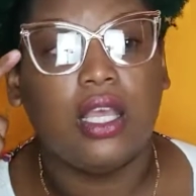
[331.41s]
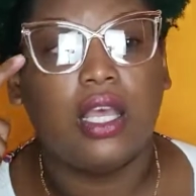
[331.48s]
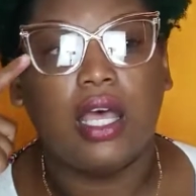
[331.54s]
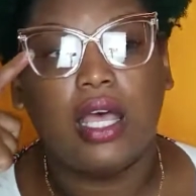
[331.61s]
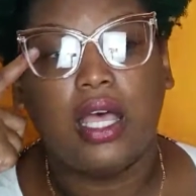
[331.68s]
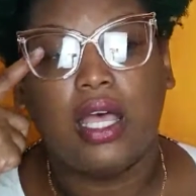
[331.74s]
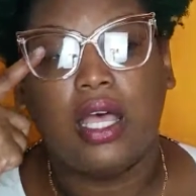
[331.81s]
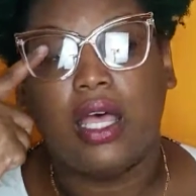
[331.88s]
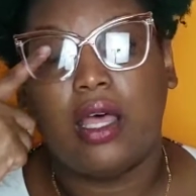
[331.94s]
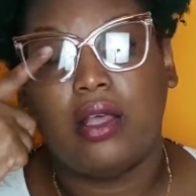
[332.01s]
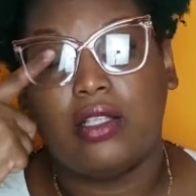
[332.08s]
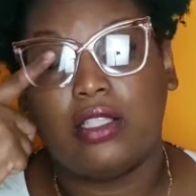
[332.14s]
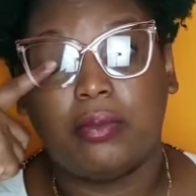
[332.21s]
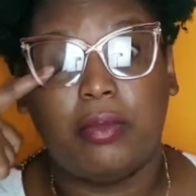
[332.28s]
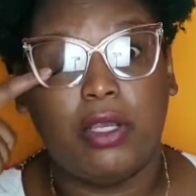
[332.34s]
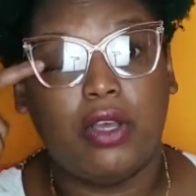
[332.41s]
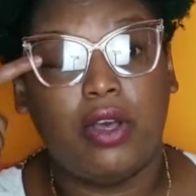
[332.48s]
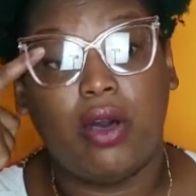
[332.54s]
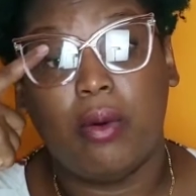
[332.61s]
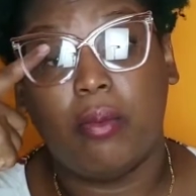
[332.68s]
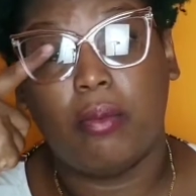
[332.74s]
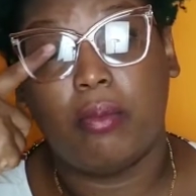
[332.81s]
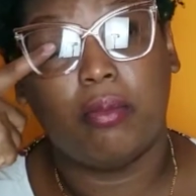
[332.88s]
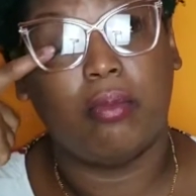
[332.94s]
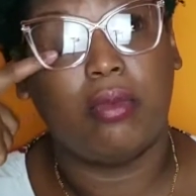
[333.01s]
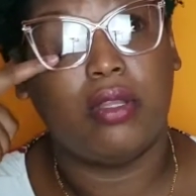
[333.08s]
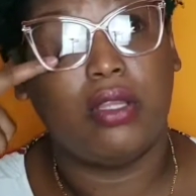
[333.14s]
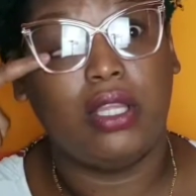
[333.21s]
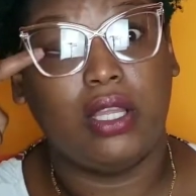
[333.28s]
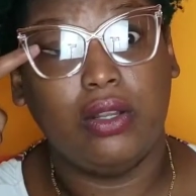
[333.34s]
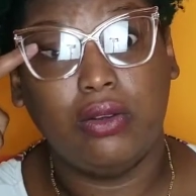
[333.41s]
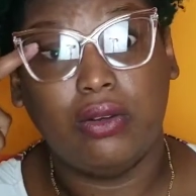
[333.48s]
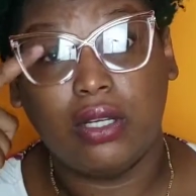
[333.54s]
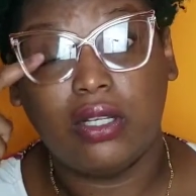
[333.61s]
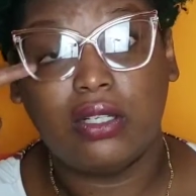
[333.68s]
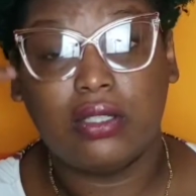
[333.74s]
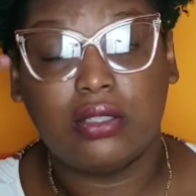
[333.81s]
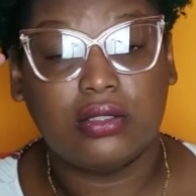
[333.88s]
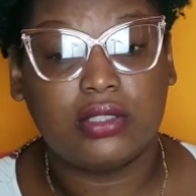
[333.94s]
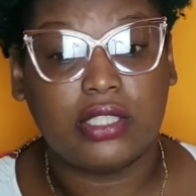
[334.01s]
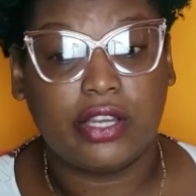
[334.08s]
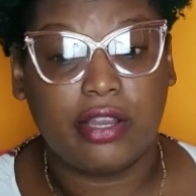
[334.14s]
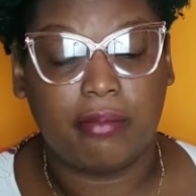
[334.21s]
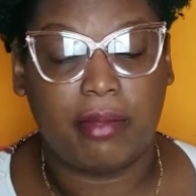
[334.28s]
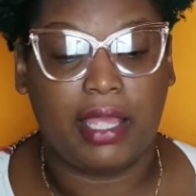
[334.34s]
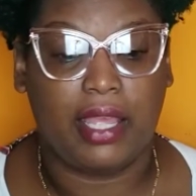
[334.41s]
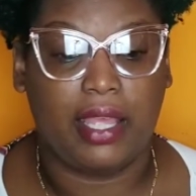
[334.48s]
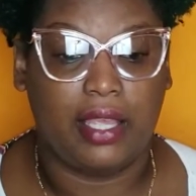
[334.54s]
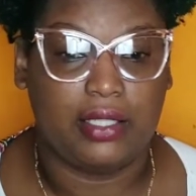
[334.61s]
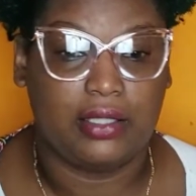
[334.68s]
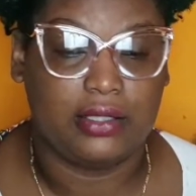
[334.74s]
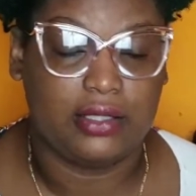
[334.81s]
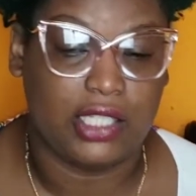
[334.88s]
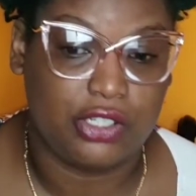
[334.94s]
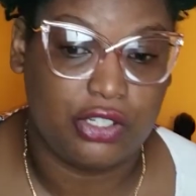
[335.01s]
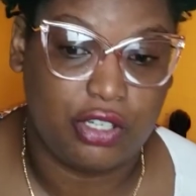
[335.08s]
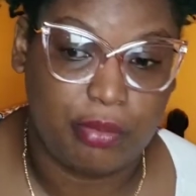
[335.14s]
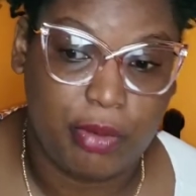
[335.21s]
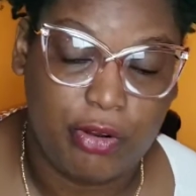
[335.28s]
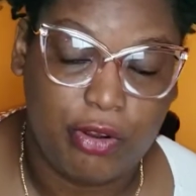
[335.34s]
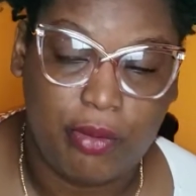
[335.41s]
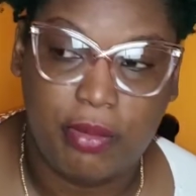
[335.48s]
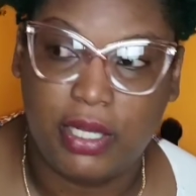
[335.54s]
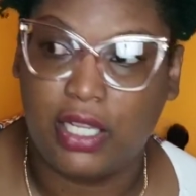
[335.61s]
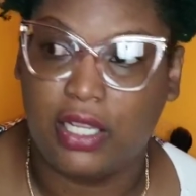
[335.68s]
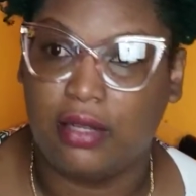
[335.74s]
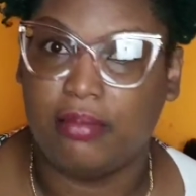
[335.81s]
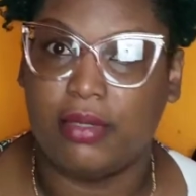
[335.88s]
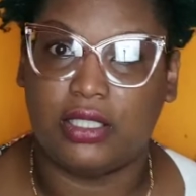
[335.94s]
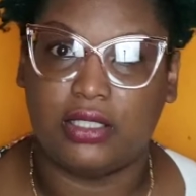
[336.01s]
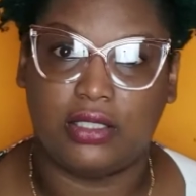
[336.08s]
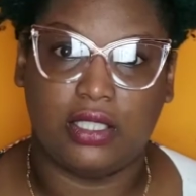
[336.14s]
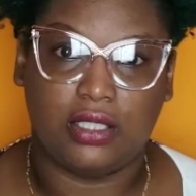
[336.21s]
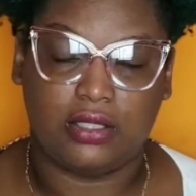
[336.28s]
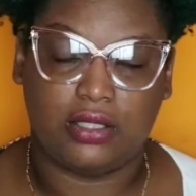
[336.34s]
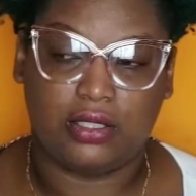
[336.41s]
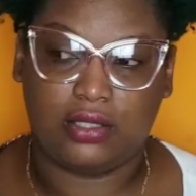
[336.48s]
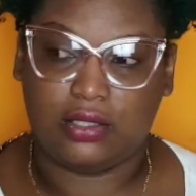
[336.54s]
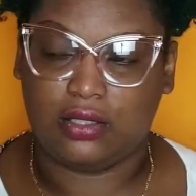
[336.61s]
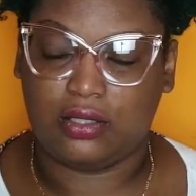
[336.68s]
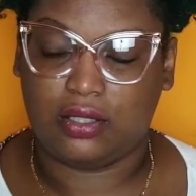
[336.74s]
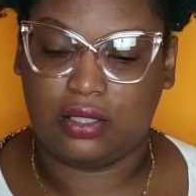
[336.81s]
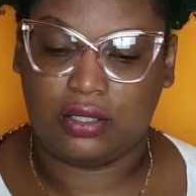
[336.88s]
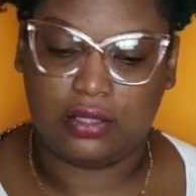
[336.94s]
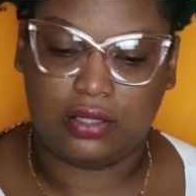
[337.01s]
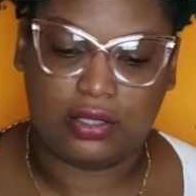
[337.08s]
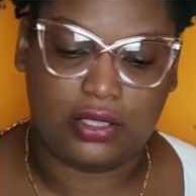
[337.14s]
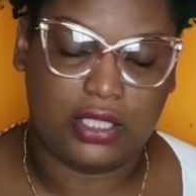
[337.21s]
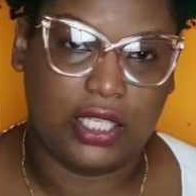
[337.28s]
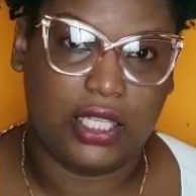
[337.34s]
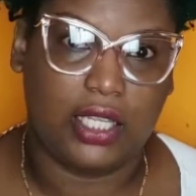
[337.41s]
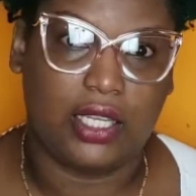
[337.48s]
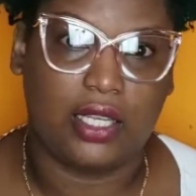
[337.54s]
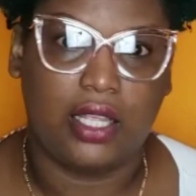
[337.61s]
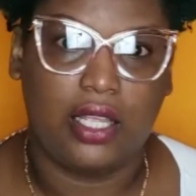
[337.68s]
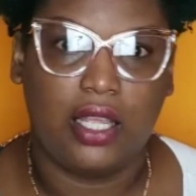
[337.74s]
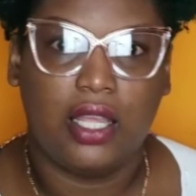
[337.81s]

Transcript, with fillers: uh, to become you know sorry my eyes i shouldn't be rubbing it but it's it's sticking